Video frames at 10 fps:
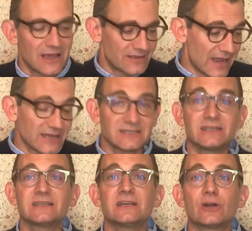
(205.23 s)
the A C
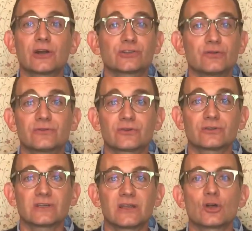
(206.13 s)
T on June
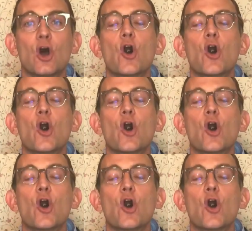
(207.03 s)
thirteenth